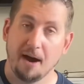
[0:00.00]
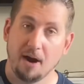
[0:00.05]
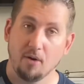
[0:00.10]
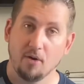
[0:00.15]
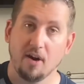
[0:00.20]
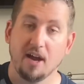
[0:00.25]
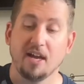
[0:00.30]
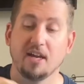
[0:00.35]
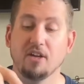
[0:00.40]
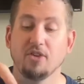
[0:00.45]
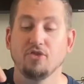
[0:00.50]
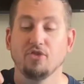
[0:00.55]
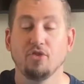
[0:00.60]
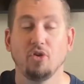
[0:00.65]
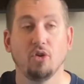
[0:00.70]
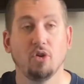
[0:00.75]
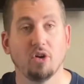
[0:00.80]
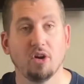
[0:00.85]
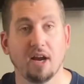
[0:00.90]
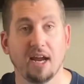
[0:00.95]
A
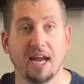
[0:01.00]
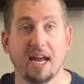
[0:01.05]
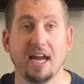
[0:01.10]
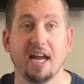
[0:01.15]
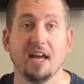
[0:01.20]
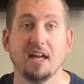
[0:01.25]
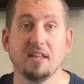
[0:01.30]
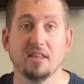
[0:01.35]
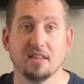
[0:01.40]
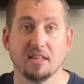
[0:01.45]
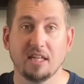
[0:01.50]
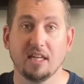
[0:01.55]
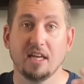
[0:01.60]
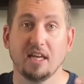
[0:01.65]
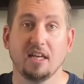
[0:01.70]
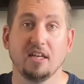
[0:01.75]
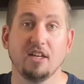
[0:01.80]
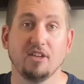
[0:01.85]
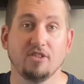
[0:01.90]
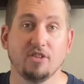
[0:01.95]
controller, and the
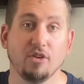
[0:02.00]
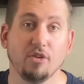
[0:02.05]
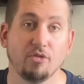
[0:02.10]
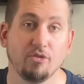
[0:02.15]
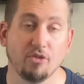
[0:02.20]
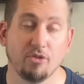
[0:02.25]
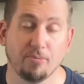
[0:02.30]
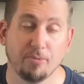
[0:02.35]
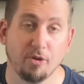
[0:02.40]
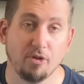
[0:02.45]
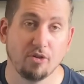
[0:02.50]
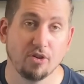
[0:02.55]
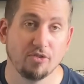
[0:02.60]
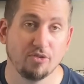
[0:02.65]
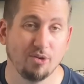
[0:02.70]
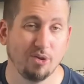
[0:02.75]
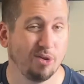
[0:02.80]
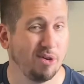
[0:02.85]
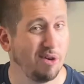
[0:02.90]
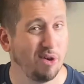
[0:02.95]
Nintendo Switch Pro
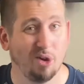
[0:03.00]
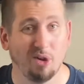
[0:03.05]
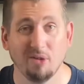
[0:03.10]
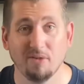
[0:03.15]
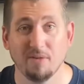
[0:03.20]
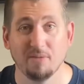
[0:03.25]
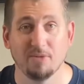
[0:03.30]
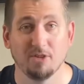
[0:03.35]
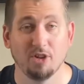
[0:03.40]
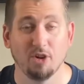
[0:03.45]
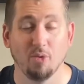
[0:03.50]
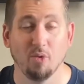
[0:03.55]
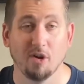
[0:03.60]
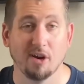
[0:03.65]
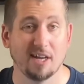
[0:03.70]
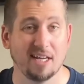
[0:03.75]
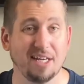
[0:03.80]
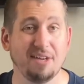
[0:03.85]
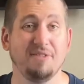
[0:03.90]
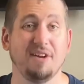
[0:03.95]
controller, and all of them still
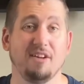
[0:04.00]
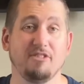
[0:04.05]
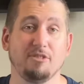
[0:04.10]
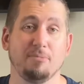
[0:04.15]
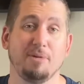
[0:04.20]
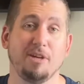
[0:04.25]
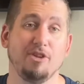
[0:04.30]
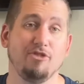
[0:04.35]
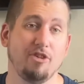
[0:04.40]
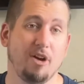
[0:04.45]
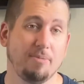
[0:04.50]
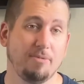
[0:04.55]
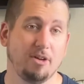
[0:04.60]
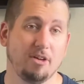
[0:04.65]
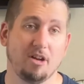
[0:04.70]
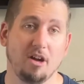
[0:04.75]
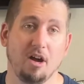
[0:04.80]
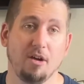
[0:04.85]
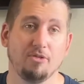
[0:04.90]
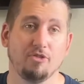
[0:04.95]
work, even after being dropped on
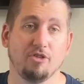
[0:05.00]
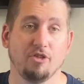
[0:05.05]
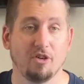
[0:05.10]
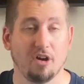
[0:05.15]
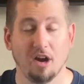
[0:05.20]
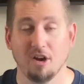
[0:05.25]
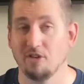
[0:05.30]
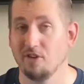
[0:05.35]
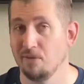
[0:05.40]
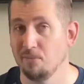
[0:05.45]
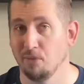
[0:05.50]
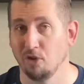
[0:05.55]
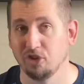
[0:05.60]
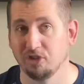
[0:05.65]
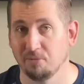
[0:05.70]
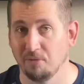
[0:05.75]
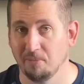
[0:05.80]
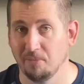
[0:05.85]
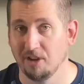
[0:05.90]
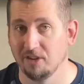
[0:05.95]
concrete
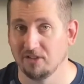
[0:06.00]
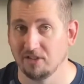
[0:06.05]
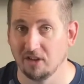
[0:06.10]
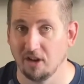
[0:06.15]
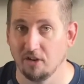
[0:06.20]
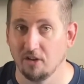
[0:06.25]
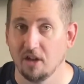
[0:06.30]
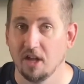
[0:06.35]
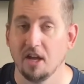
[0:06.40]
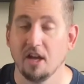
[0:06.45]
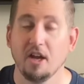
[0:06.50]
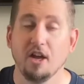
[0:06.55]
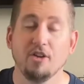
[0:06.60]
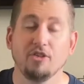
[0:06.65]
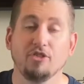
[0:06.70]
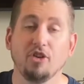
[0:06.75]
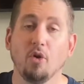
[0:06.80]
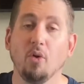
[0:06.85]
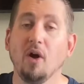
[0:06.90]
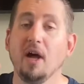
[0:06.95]
multiple months ago.
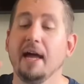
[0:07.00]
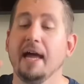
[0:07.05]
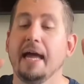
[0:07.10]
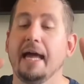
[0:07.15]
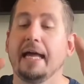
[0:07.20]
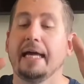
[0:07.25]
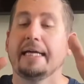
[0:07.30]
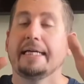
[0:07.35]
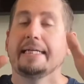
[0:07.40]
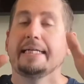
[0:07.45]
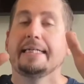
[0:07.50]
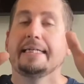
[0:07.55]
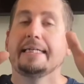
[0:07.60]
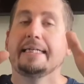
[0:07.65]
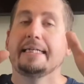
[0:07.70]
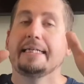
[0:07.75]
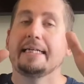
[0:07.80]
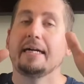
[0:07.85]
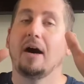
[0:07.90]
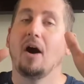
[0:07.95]
So
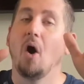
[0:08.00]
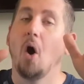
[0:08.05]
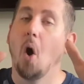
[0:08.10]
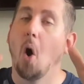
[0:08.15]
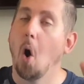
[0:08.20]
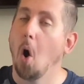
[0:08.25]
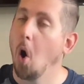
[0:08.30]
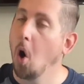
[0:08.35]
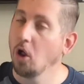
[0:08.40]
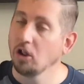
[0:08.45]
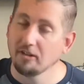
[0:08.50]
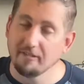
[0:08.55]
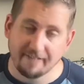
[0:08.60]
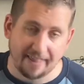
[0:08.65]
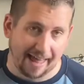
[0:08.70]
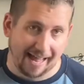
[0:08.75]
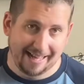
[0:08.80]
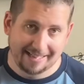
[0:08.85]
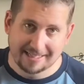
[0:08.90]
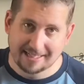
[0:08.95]
all of
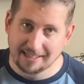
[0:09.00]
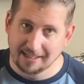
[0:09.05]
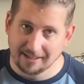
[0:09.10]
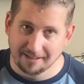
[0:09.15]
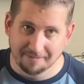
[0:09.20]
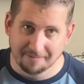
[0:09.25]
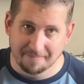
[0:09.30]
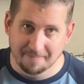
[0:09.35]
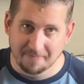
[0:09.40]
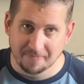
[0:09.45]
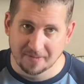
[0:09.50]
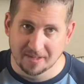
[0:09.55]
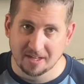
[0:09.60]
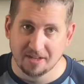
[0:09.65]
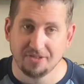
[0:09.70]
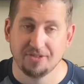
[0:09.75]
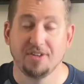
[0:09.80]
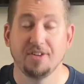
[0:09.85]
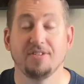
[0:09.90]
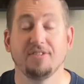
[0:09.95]
that
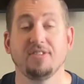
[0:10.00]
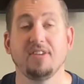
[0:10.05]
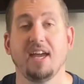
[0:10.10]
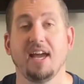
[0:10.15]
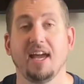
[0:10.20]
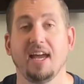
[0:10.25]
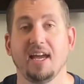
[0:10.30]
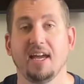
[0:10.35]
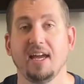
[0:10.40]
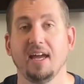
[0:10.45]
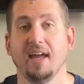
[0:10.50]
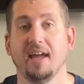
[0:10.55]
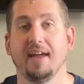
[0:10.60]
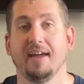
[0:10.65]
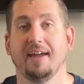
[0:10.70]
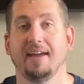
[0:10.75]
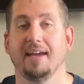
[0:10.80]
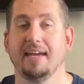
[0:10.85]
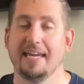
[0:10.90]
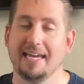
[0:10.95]
to say
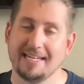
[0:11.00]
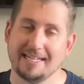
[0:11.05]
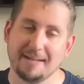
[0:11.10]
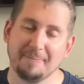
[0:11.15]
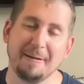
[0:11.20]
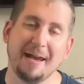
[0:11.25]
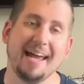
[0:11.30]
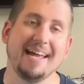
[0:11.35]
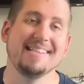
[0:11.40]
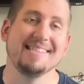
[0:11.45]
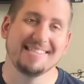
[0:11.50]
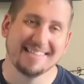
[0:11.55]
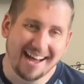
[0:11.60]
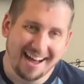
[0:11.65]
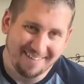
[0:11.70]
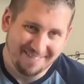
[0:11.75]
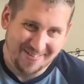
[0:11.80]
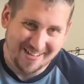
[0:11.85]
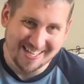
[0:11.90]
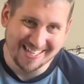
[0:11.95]
it depends,
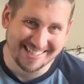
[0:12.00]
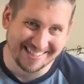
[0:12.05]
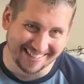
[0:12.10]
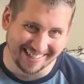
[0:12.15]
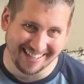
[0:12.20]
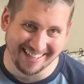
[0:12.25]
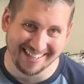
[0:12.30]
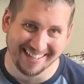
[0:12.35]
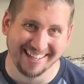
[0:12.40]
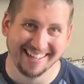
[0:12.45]
obviously.